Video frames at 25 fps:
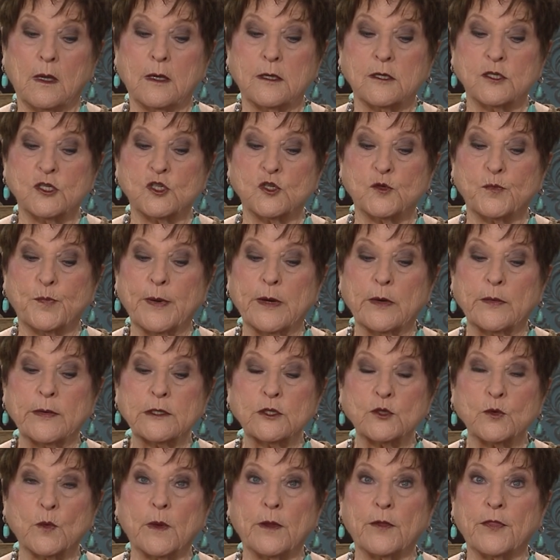
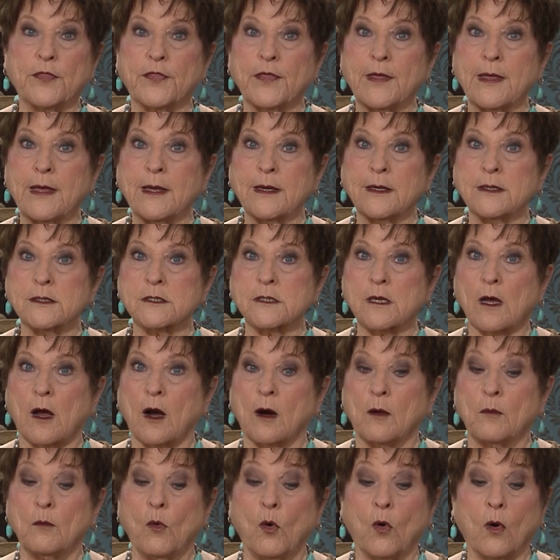Spiritual things
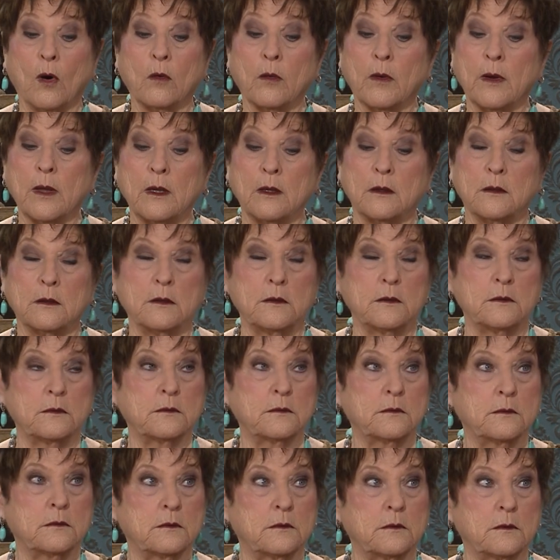are more real
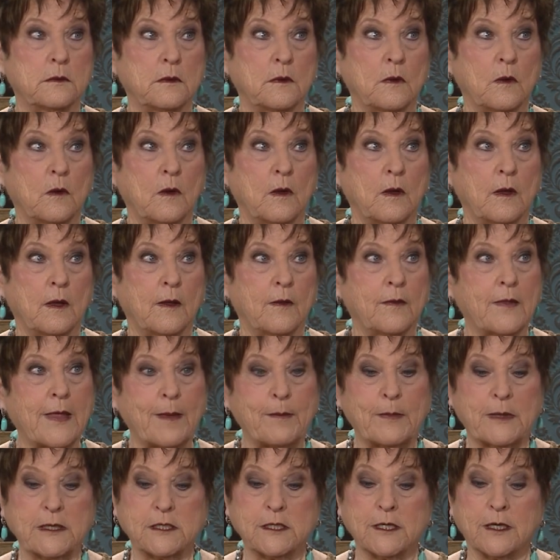
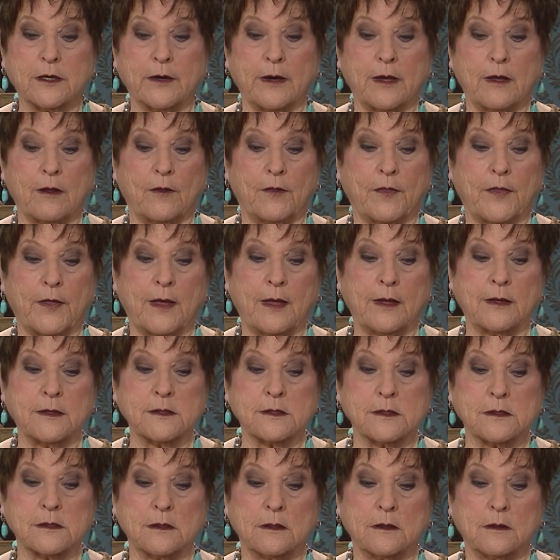than material
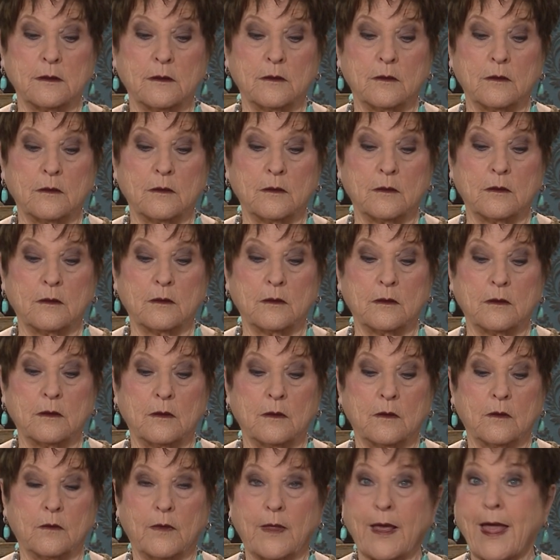things.
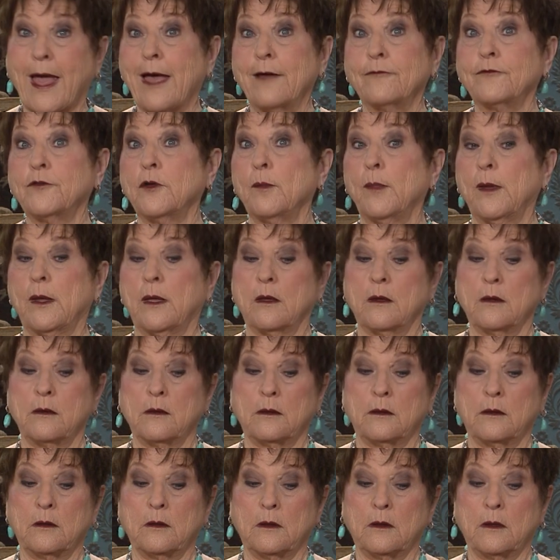They have to be.
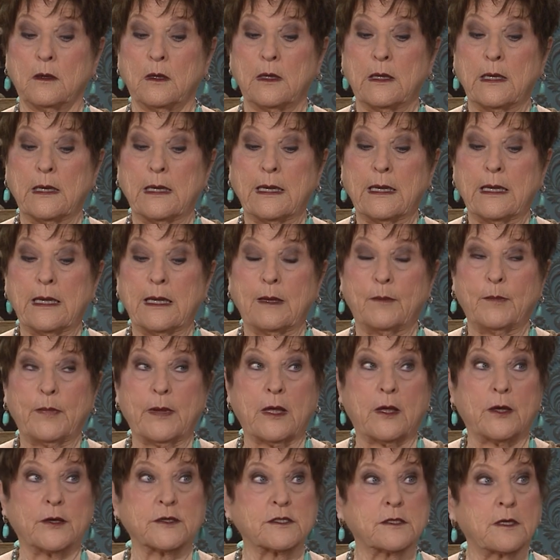
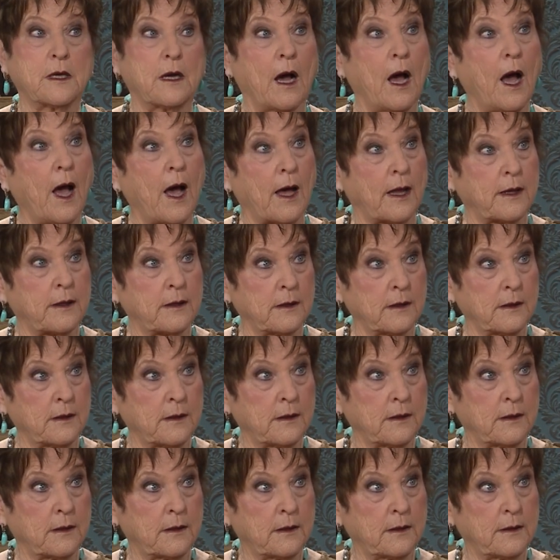Because God,
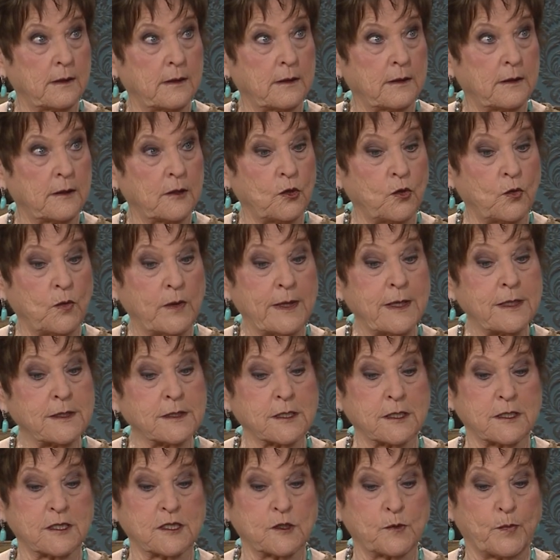who
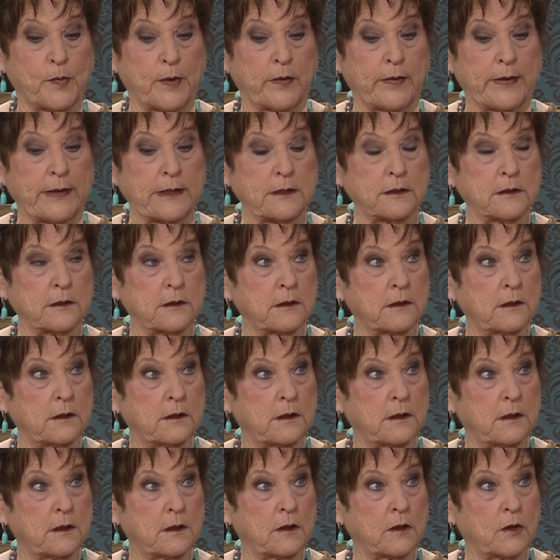is a spirit,
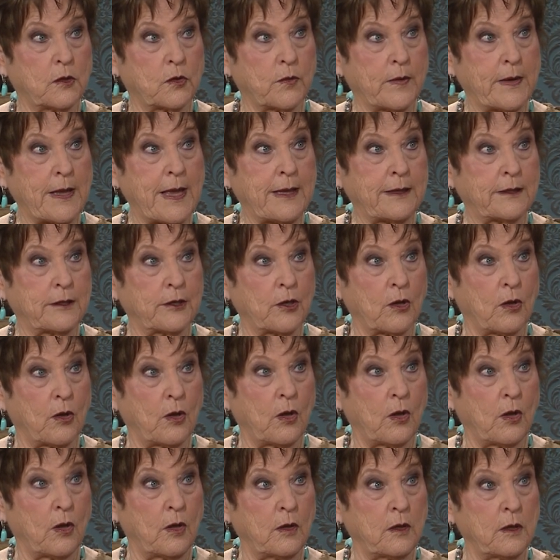created
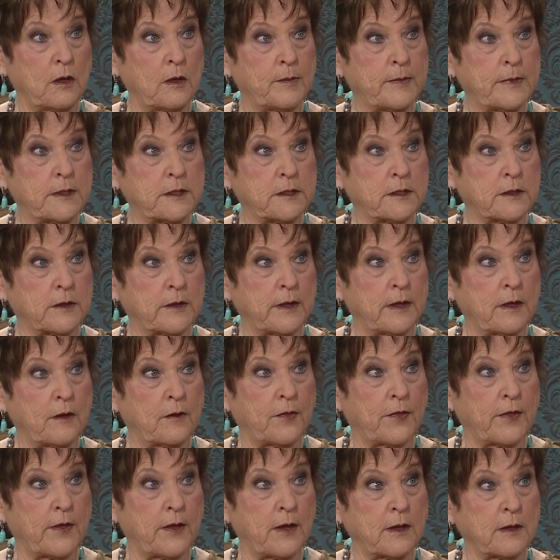all
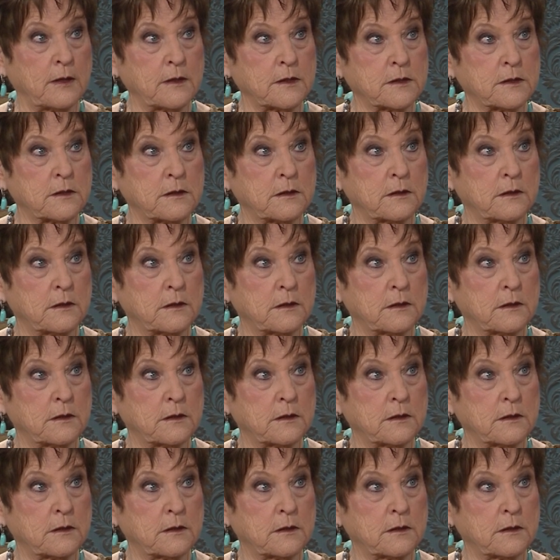material things.